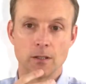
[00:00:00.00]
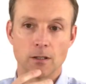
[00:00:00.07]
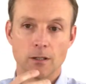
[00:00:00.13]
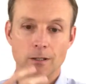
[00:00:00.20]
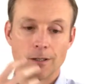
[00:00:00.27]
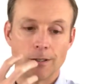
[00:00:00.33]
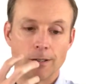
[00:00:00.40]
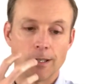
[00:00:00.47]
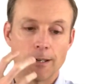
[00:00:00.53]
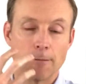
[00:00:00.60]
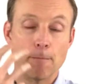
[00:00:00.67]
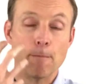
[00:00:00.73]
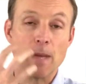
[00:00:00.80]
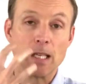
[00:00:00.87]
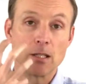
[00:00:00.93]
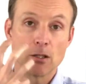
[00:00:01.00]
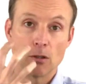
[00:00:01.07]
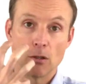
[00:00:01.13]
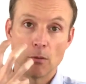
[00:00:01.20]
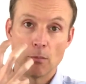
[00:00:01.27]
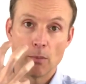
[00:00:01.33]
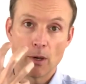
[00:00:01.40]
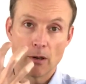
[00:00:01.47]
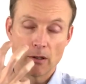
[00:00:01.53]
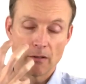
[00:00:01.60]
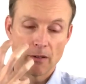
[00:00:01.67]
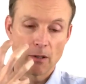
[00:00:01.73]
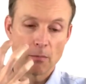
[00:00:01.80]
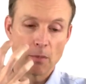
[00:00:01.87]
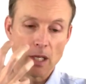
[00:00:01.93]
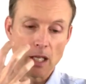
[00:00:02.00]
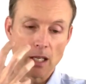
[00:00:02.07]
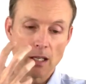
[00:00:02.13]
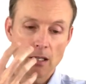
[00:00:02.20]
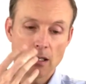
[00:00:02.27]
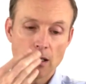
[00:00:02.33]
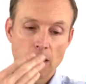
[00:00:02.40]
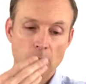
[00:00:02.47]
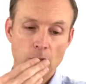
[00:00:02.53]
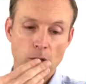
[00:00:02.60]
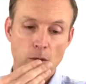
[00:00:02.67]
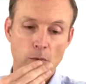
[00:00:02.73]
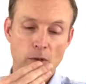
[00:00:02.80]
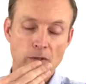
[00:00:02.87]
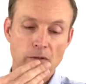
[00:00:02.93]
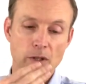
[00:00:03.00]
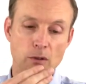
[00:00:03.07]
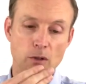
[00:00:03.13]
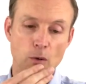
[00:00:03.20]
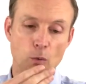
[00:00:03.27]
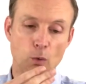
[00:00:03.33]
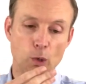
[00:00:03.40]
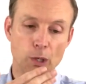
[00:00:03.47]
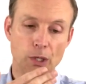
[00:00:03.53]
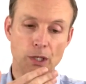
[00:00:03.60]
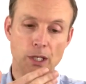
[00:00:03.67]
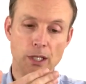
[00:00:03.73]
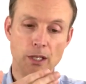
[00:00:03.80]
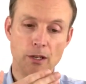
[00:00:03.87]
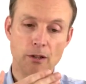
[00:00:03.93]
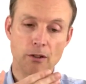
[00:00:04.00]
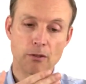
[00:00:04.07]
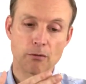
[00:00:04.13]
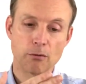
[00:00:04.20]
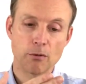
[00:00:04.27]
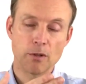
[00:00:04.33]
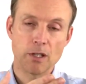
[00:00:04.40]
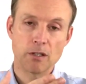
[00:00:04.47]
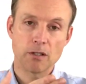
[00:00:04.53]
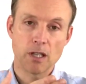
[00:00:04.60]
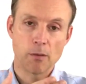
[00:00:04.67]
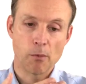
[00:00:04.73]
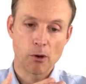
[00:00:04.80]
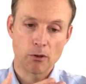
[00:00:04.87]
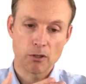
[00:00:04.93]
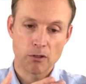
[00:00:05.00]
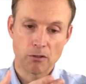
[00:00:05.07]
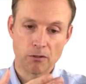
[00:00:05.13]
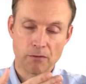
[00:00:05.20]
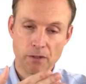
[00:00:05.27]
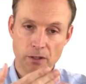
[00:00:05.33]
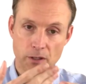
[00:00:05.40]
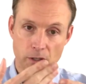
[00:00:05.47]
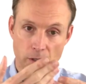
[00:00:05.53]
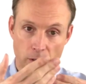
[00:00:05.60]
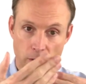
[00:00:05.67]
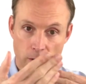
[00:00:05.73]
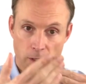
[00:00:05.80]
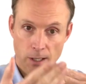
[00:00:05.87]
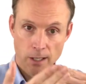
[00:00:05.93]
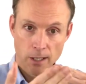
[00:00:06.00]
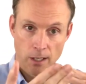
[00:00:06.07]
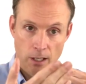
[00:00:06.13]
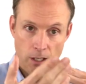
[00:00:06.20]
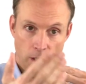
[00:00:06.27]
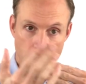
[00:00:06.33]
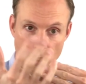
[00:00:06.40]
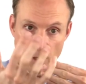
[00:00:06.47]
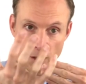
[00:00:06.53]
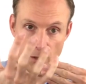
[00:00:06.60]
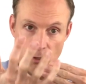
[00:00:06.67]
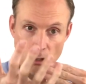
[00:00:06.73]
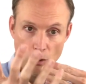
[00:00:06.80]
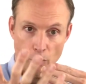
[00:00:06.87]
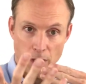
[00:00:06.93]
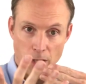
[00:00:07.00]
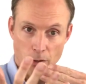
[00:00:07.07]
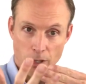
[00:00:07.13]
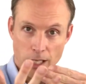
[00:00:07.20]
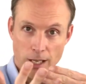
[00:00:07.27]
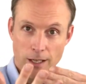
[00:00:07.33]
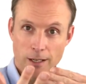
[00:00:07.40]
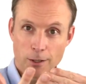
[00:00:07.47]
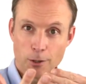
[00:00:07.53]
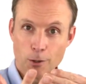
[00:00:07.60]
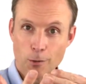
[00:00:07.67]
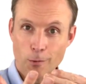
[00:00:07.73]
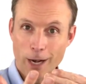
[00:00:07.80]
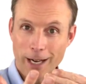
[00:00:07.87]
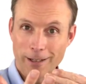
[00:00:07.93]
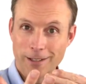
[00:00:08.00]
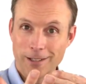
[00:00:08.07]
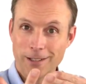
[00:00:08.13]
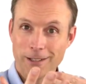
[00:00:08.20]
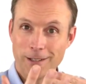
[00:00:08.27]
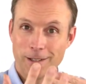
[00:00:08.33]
Our mental part of our being, we view the world through this emotional filter. So we don't get a direct